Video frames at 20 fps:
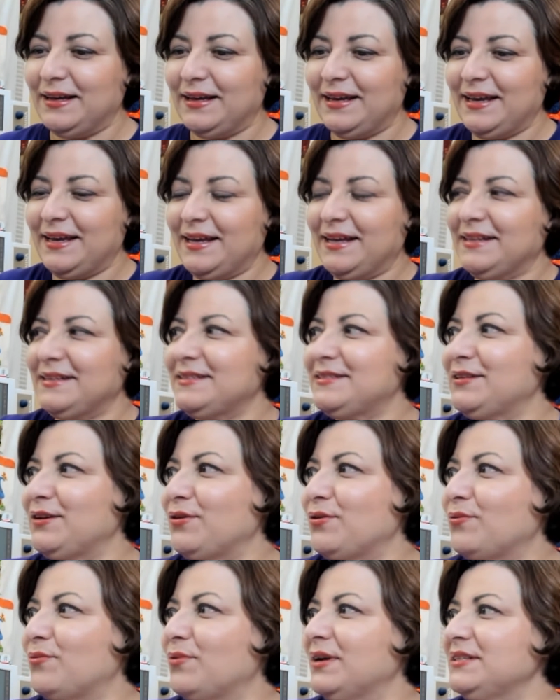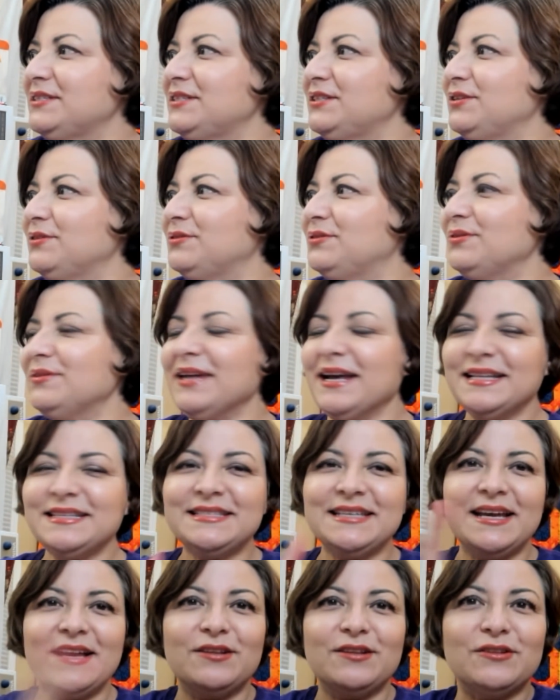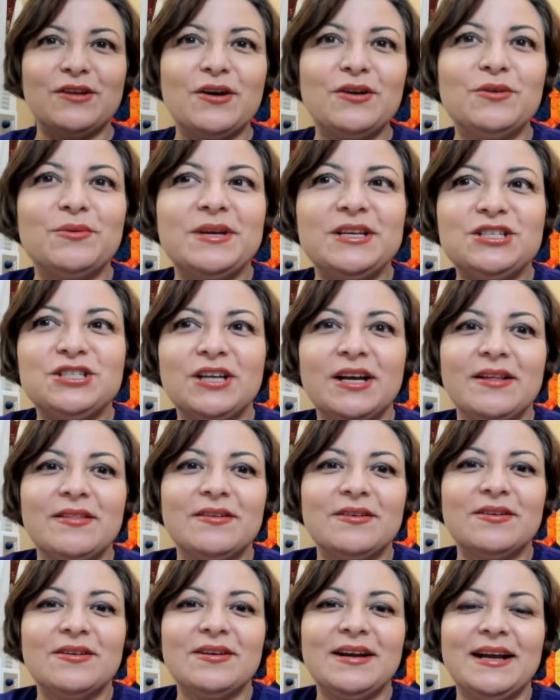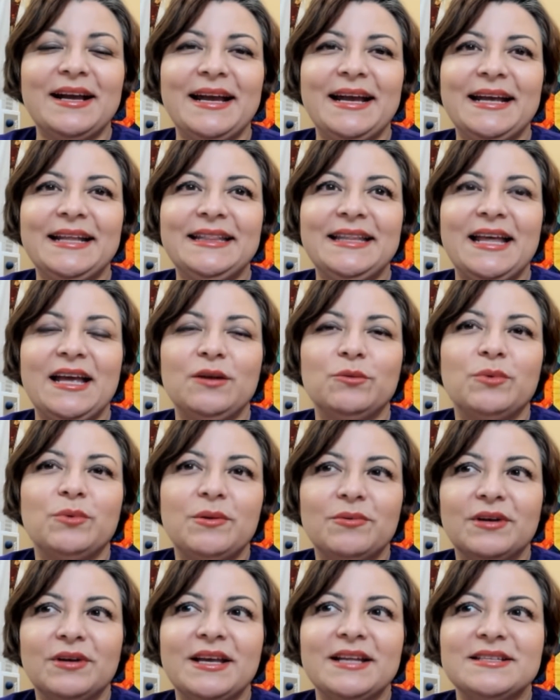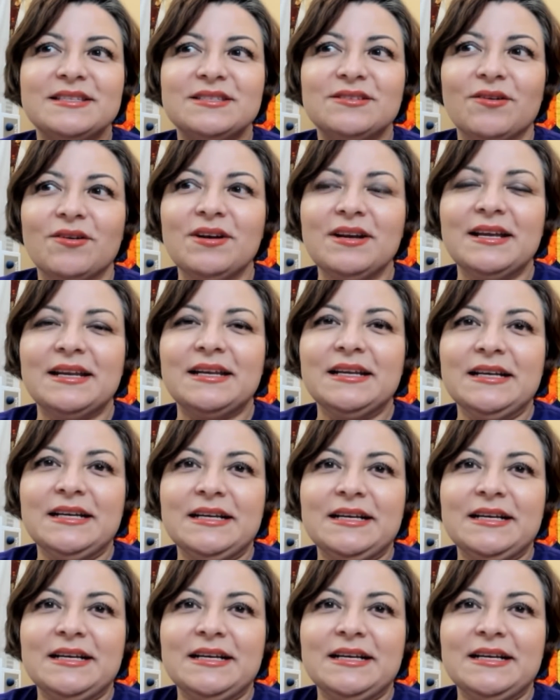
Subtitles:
And so once you do that, say hello to each other, and then we will get started.